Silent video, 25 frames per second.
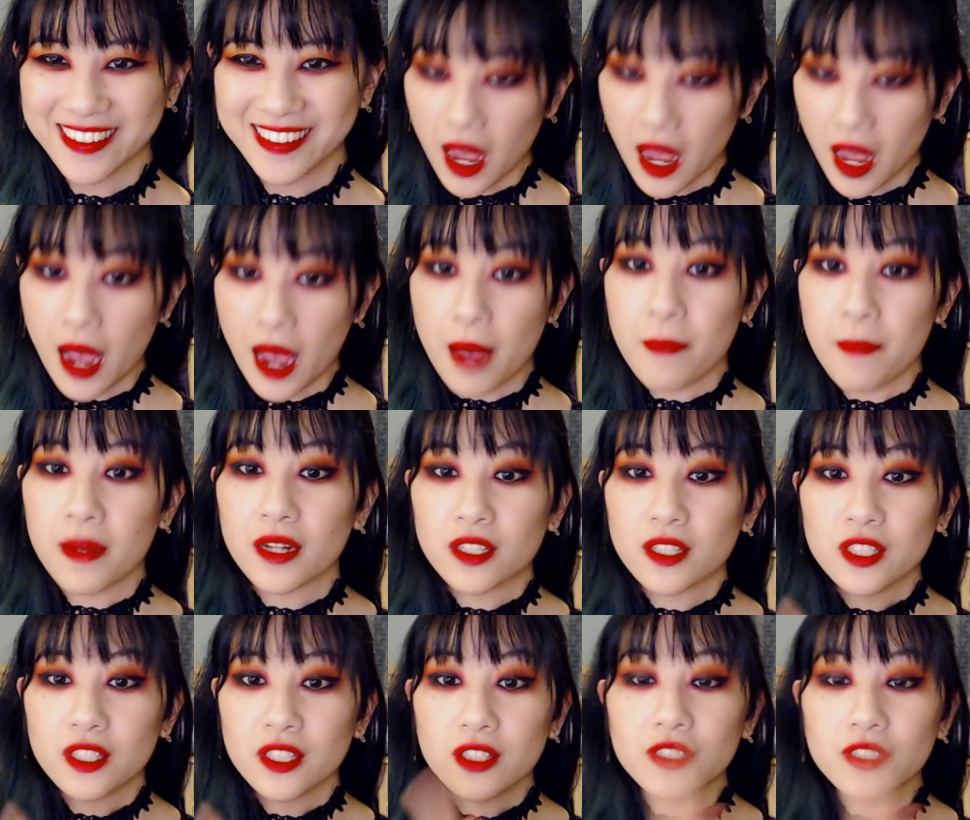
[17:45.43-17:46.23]
I'm
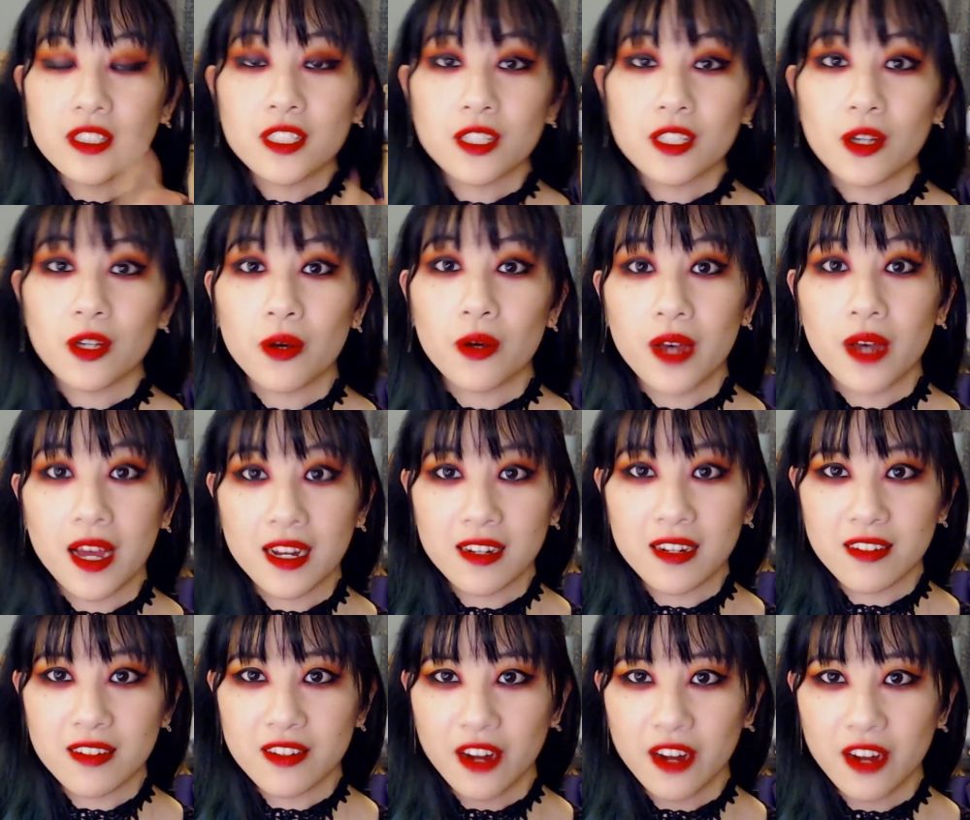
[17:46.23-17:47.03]
actually going to go ahead
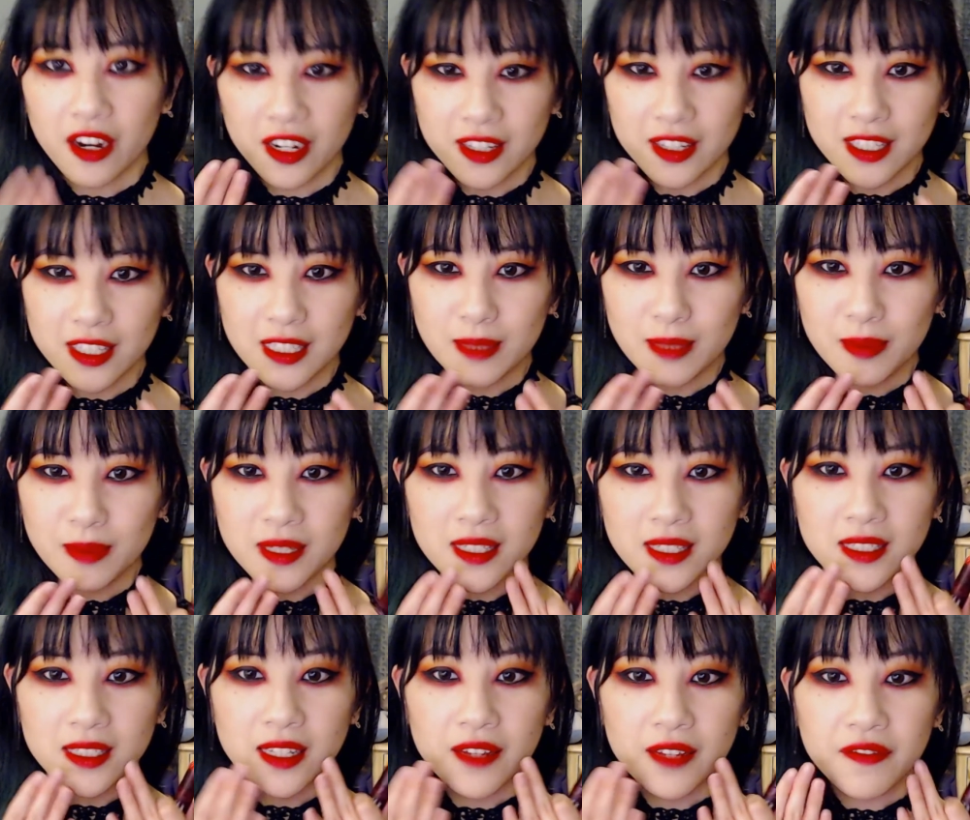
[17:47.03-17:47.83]
and darken this
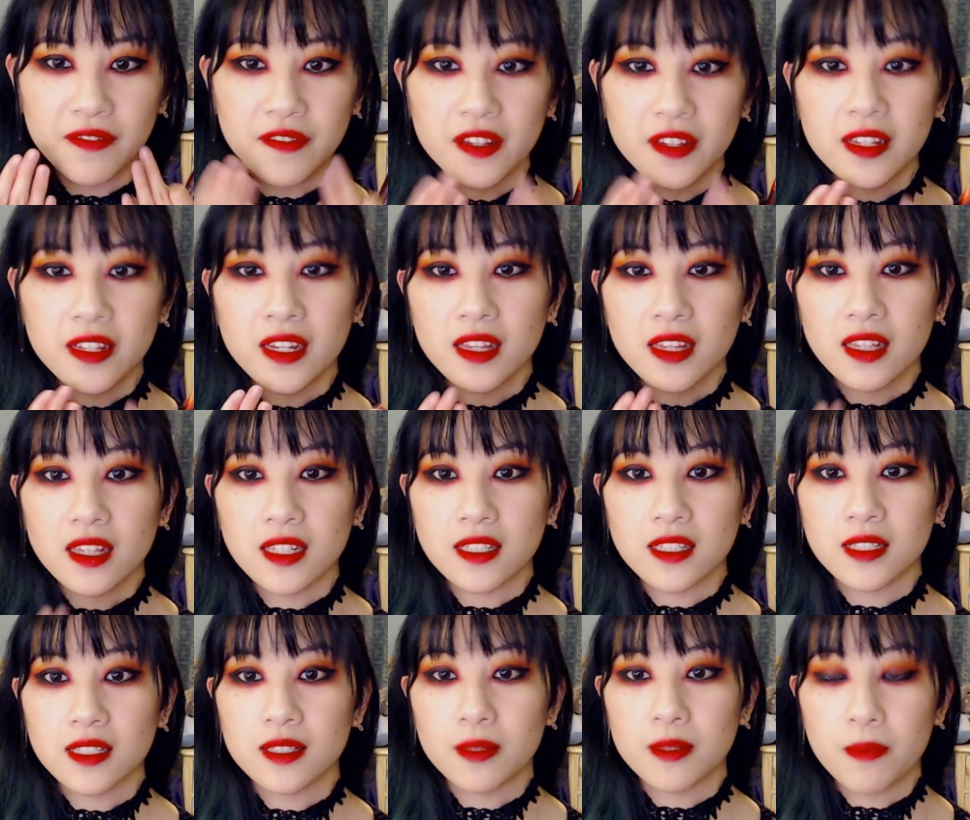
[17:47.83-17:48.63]
because I feel like this
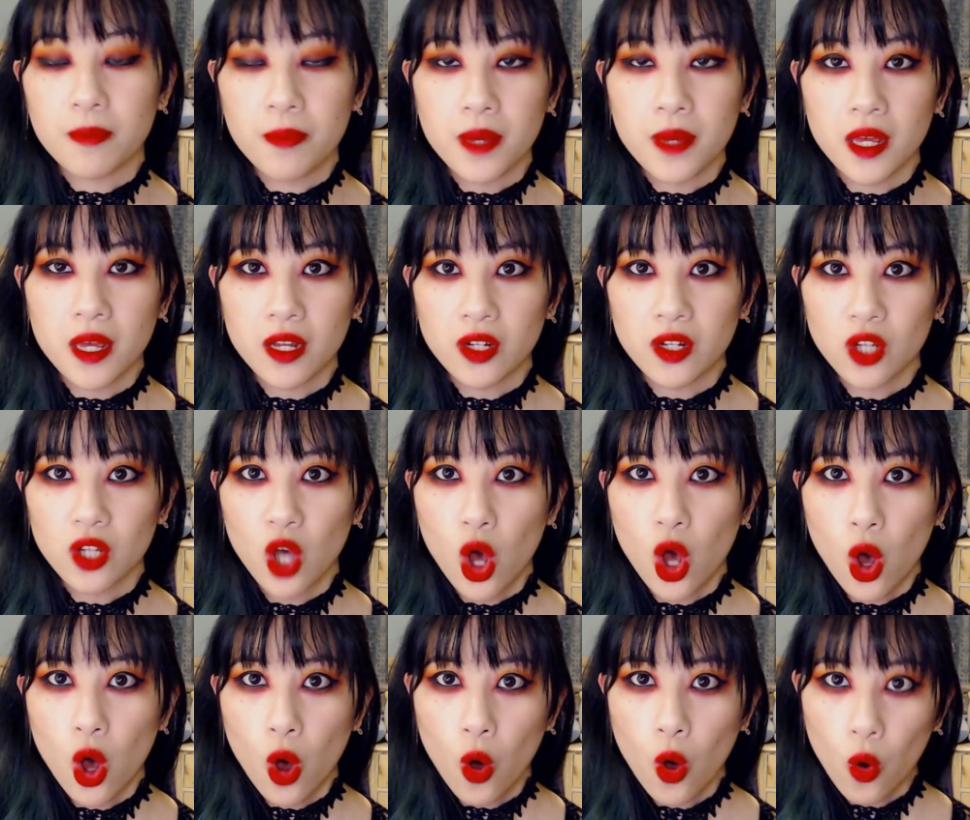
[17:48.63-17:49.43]
is a bit
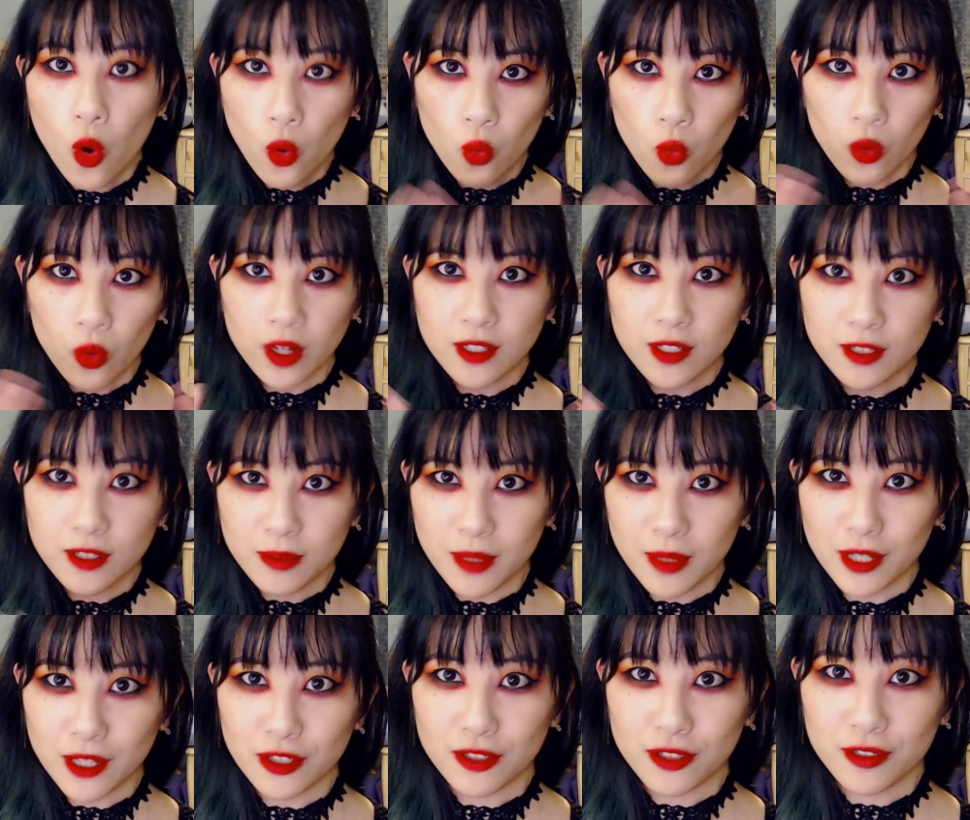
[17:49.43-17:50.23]

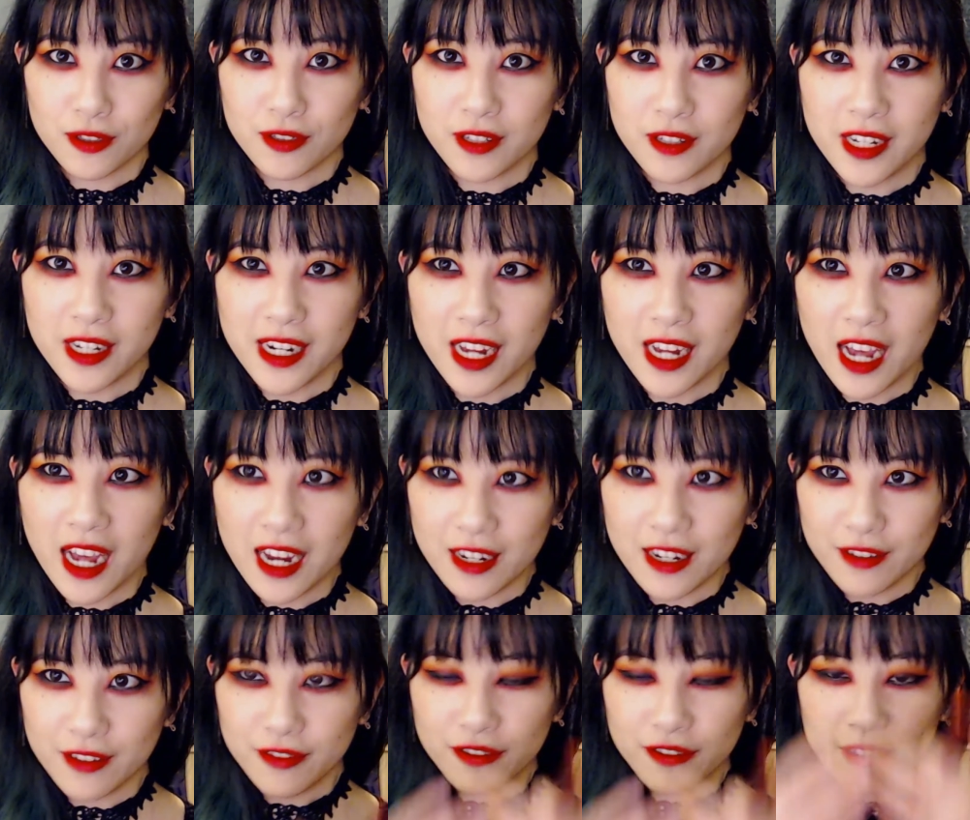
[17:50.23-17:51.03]
one-dimensional and it kind
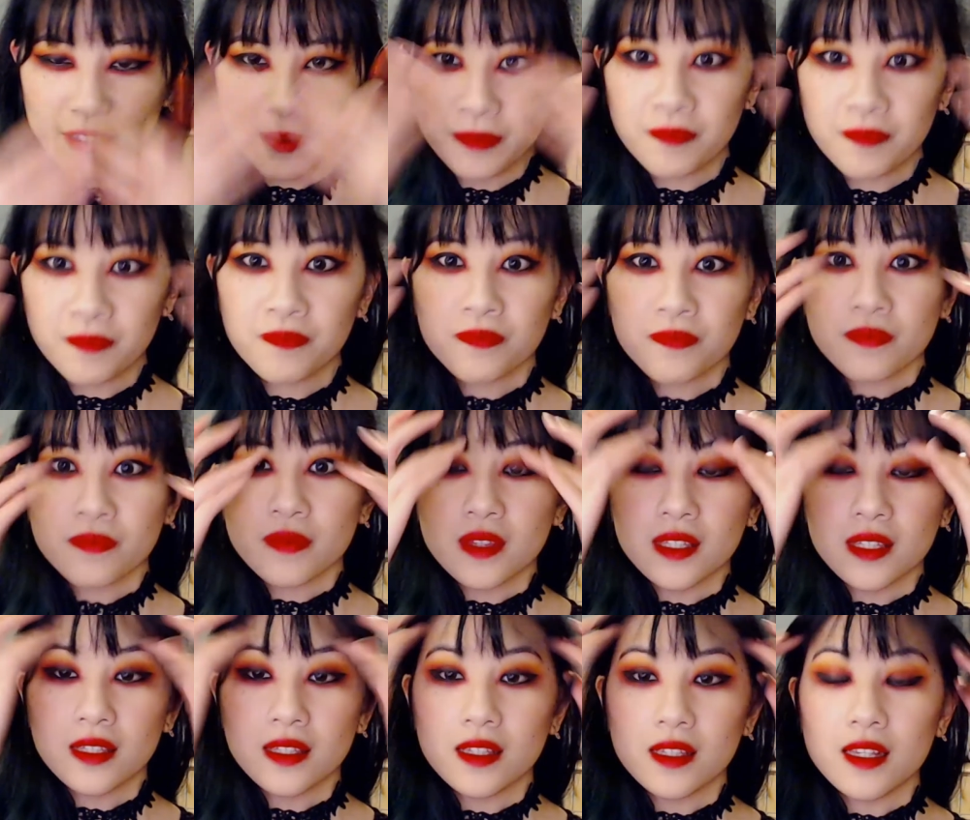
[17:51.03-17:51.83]
of
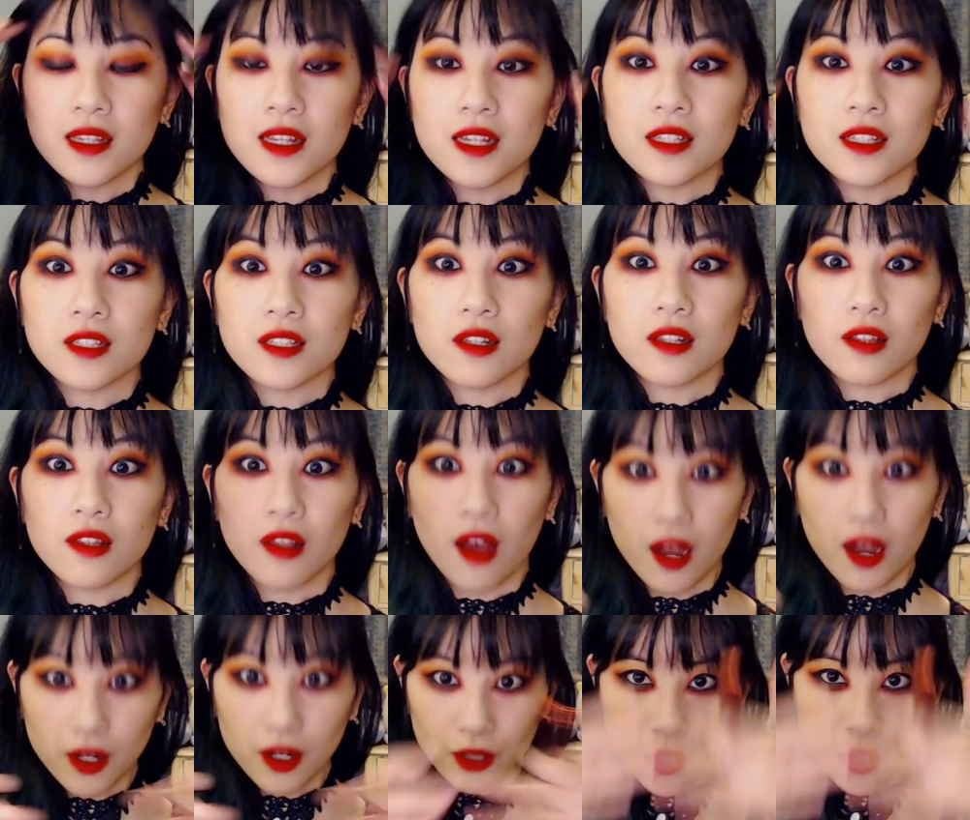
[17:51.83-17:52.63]
is a
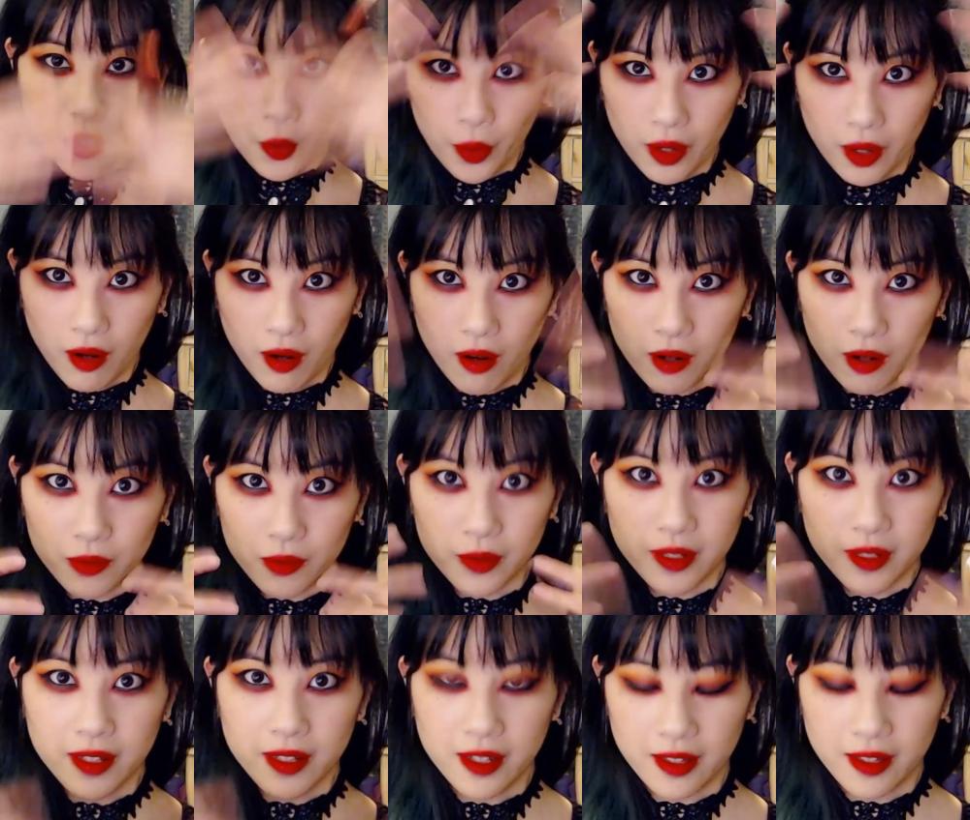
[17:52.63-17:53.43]
lot going on
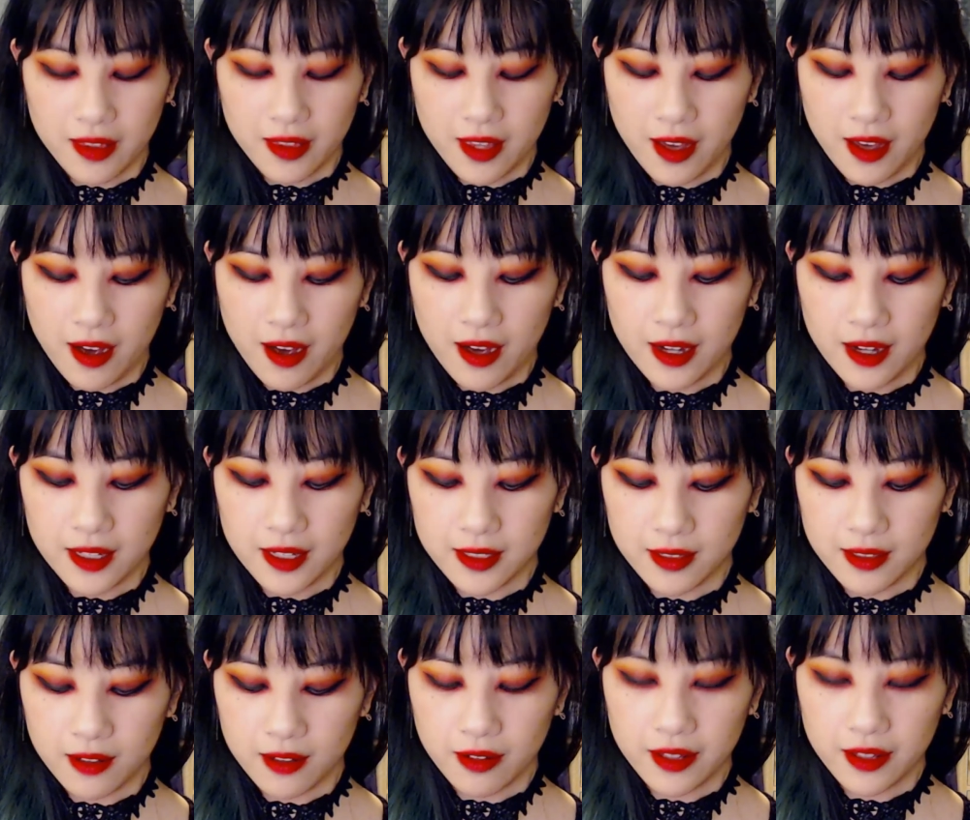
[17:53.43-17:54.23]
with like the eyes
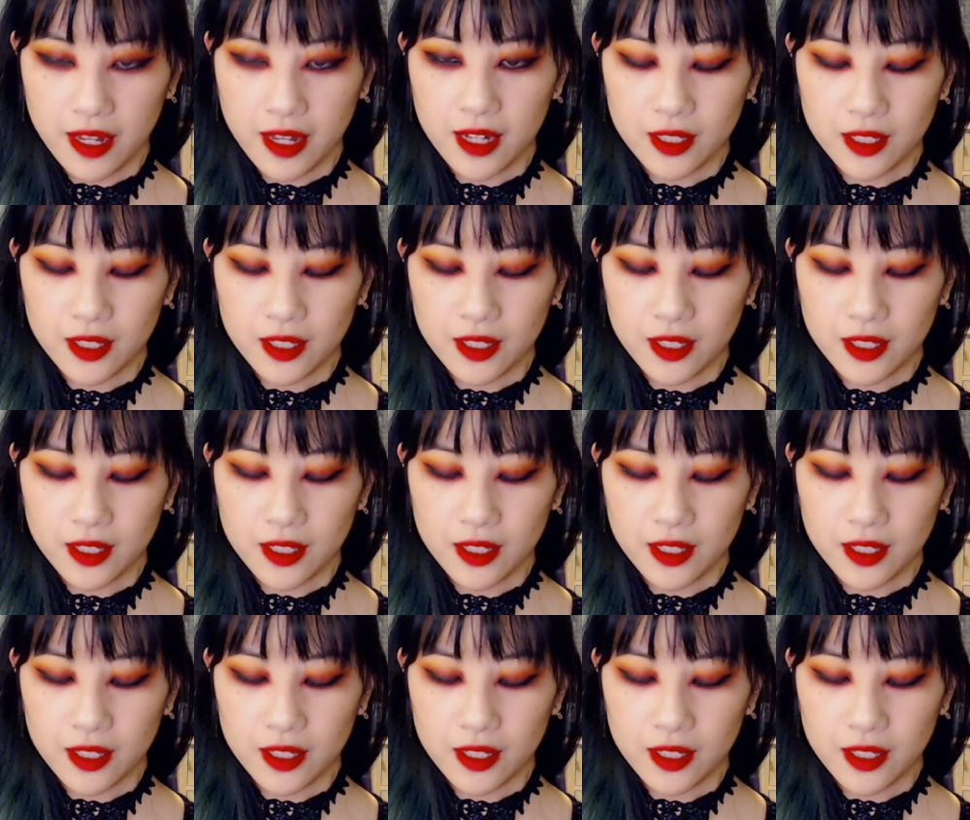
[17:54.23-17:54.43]
and all that.